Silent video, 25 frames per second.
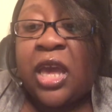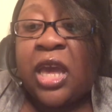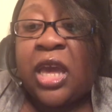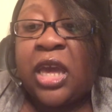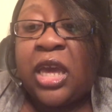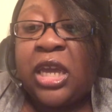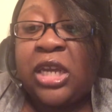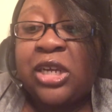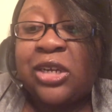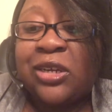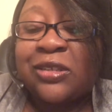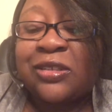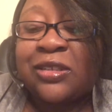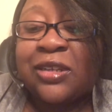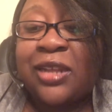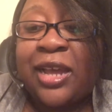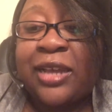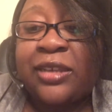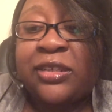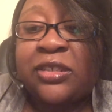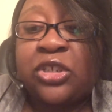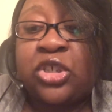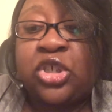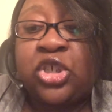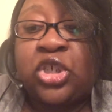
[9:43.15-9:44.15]
He just
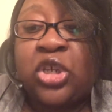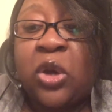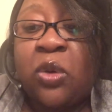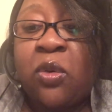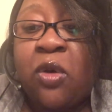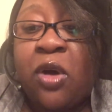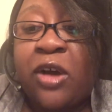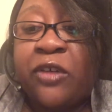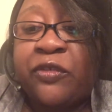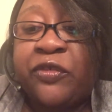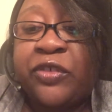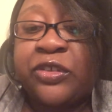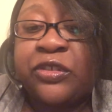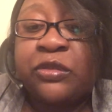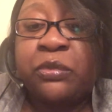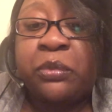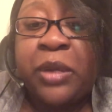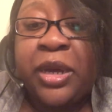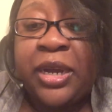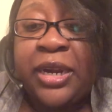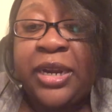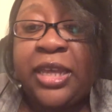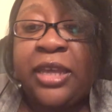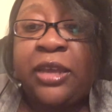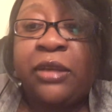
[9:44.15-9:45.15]
likes to show off his
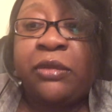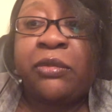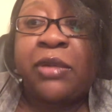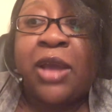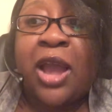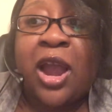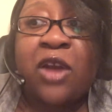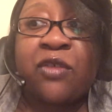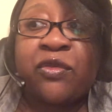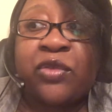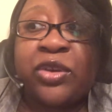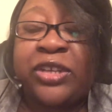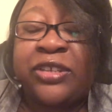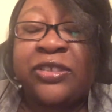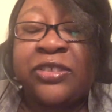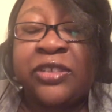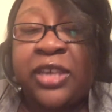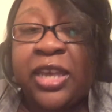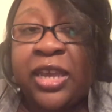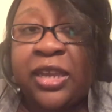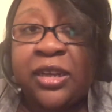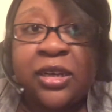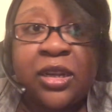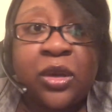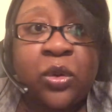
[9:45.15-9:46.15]
money, however he's
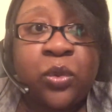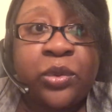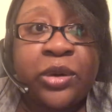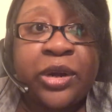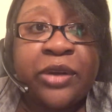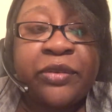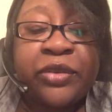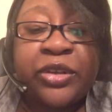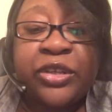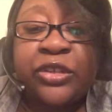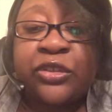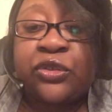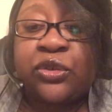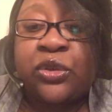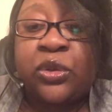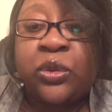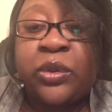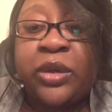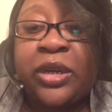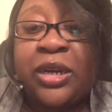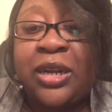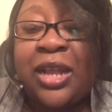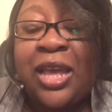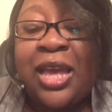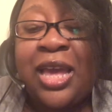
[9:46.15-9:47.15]
getting it, whatever he's
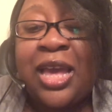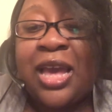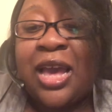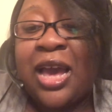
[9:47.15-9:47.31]
doing.